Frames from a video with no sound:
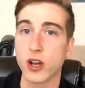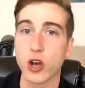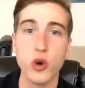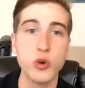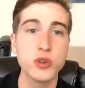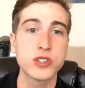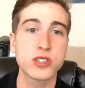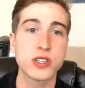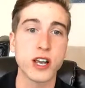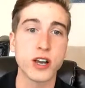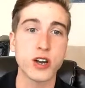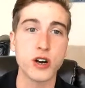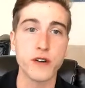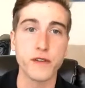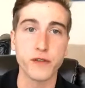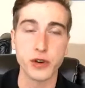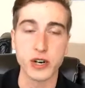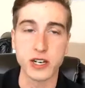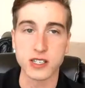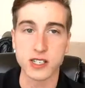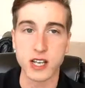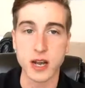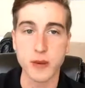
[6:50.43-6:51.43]
HostGator, for
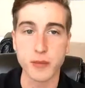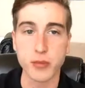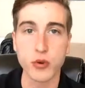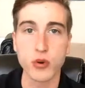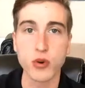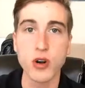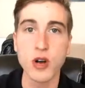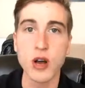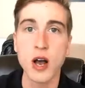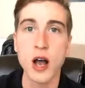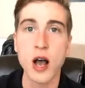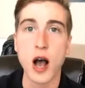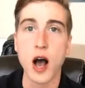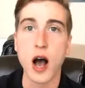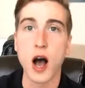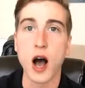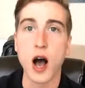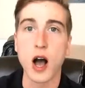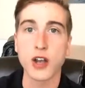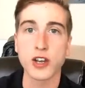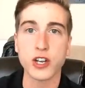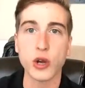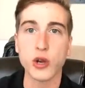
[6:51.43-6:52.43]
example,
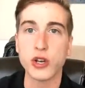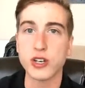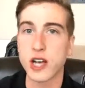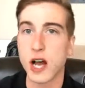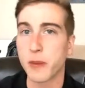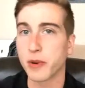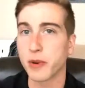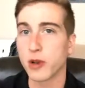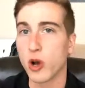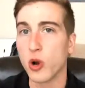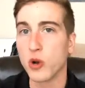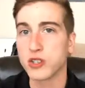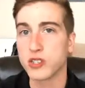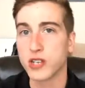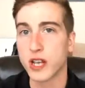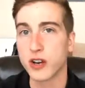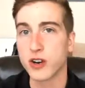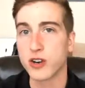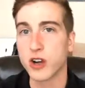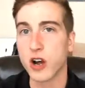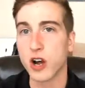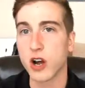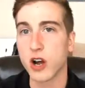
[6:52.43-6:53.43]
you type in
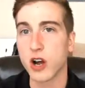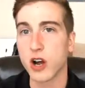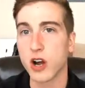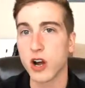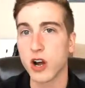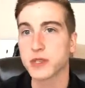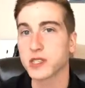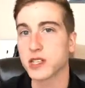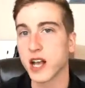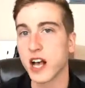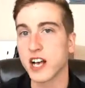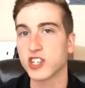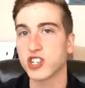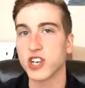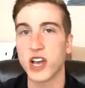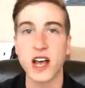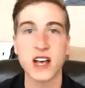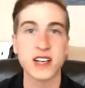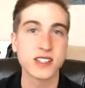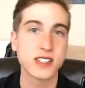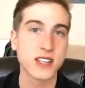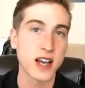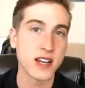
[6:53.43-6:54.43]

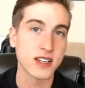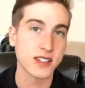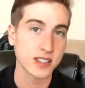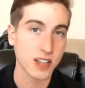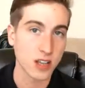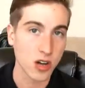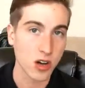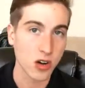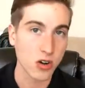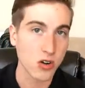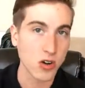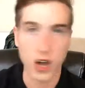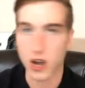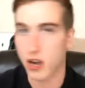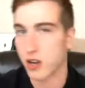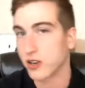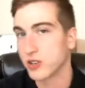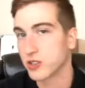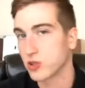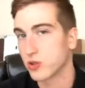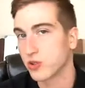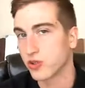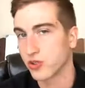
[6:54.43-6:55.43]
hostgator.com/SSL. I
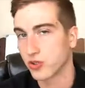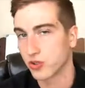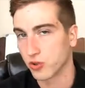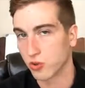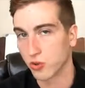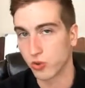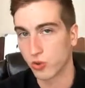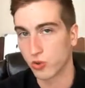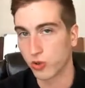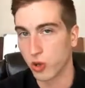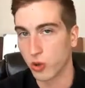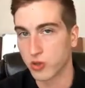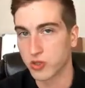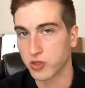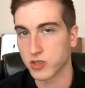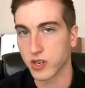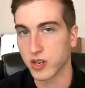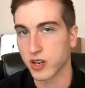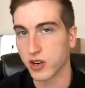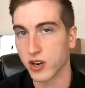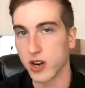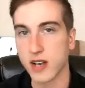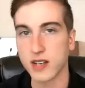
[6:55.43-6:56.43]
also just Googled
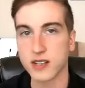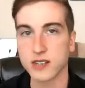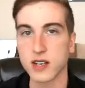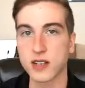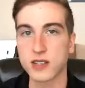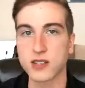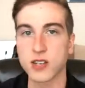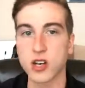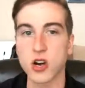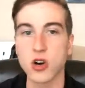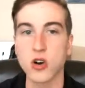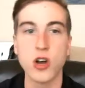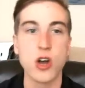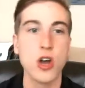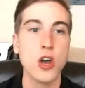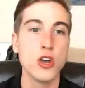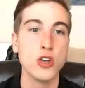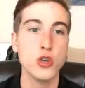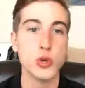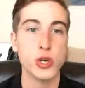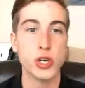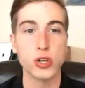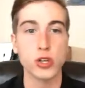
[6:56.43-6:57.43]
HostGator SSL.
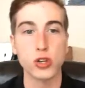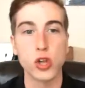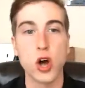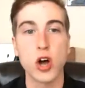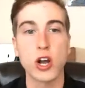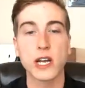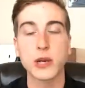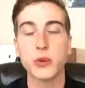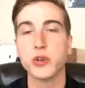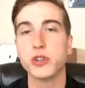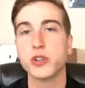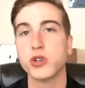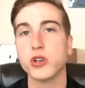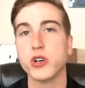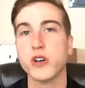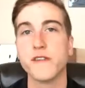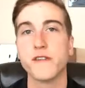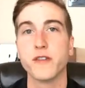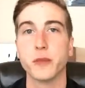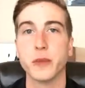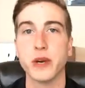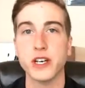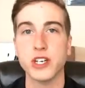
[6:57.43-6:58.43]
You can log in with your
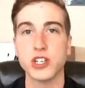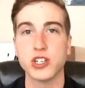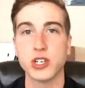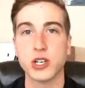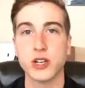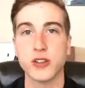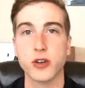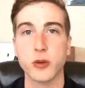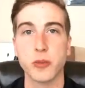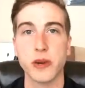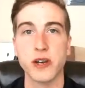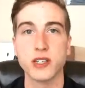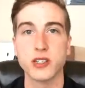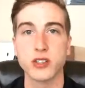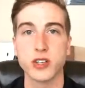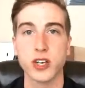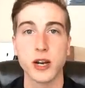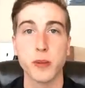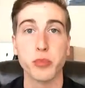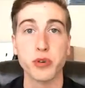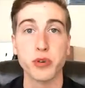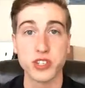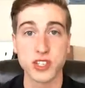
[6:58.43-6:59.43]
information, and they're basically
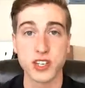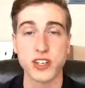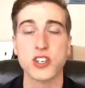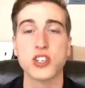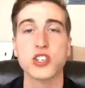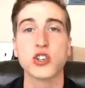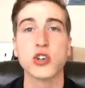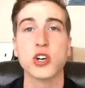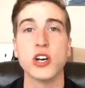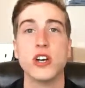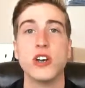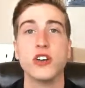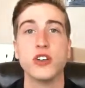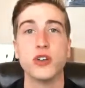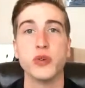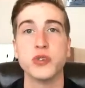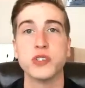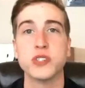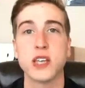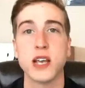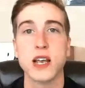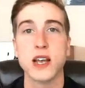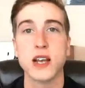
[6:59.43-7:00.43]
going to present a screen to you
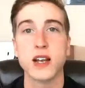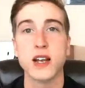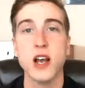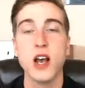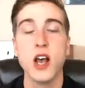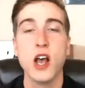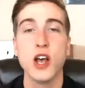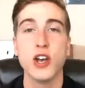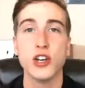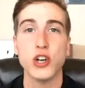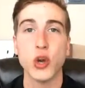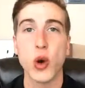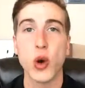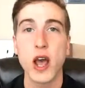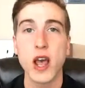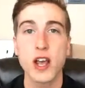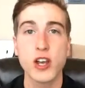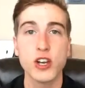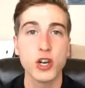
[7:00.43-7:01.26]
saying, hey,